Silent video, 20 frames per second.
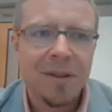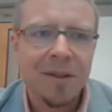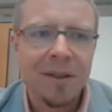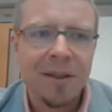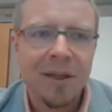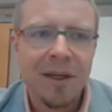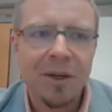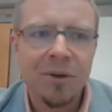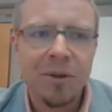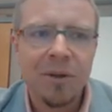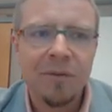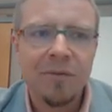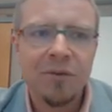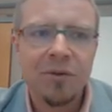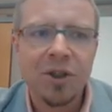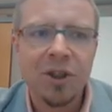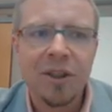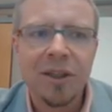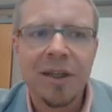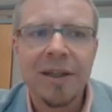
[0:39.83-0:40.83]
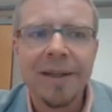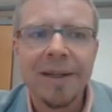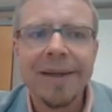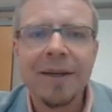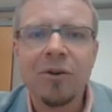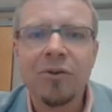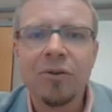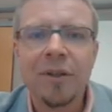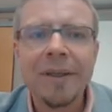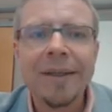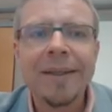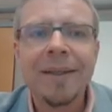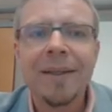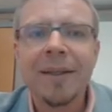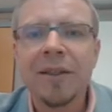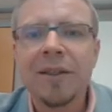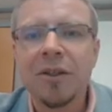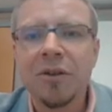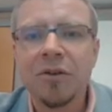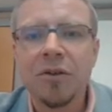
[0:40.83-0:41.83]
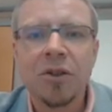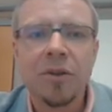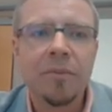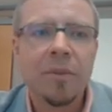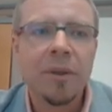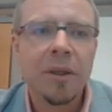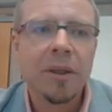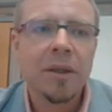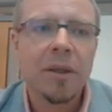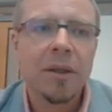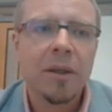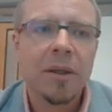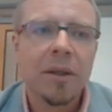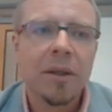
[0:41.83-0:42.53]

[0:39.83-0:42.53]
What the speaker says: Now, if you just click on neat, it's going to be